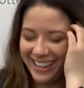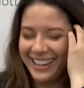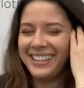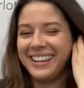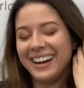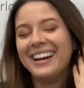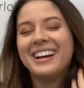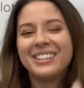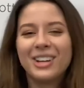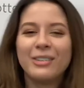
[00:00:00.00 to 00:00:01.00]
Yeah.
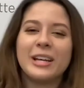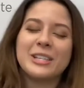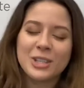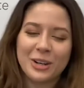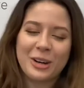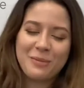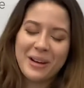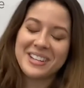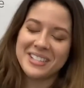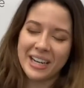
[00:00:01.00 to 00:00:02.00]
So I have a history of
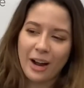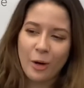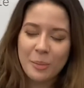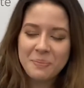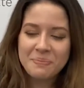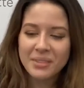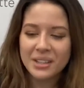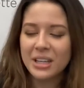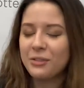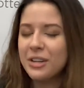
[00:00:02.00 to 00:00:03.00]
passing out.
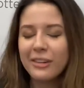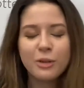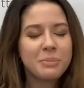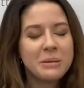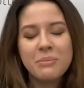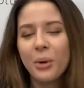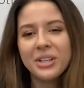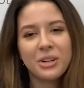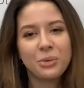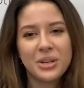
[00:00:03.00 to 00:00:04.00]
They've never
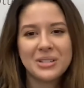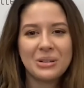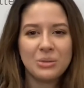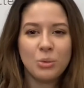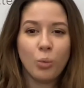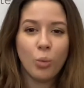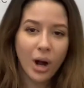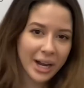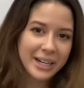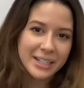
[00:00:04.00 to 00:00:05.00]
pinpointed a reason
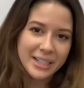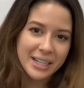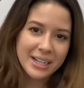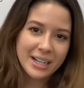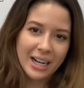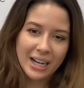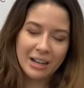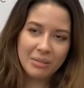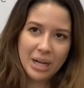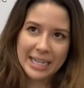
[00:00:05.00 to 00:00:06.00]
why.
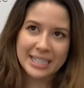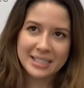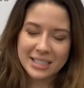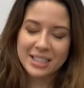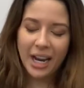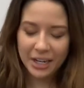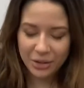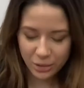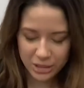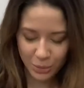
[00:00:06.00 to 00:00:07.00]
I guess the
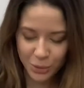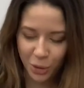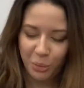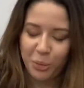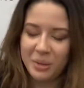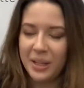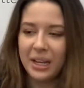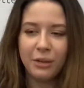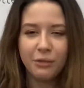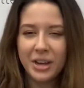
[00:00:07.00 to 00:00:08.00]
diagnosable term would be
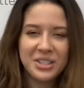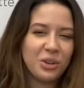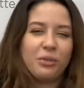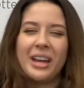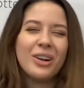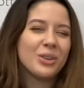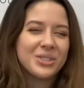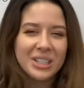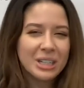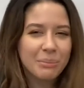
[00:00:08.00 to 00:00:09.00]
like vasovagal
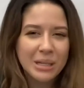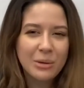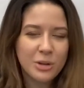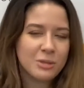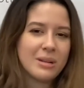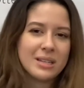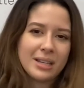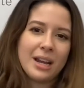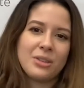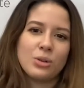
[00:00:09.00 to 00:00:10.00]
syncope, which means
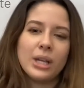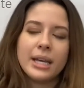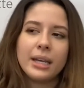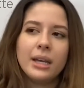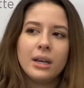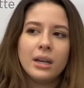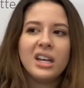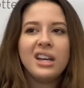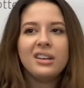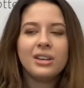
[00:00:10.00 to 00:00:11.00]
either like,
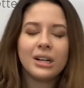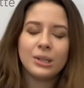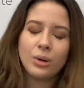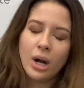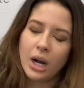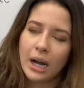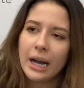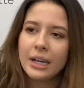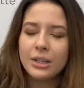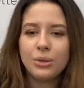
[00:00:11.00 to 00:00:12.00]
you got a little
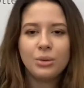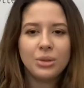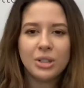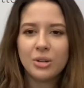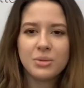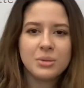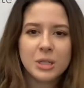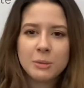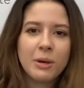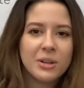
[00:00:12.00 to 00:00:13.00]
hot, you
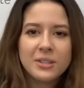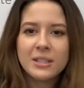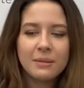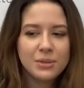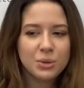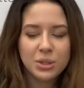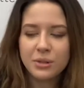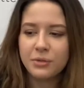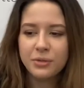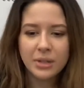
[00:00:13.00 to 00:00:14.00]
experienced some sort
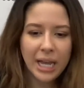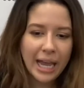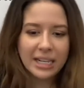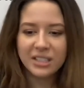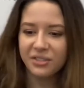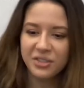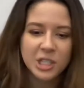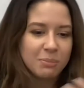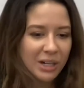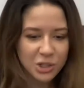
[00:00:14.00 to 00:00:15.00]
of end of
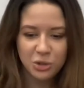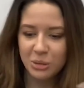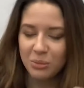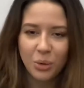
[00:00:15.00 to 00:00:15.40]
spectrum,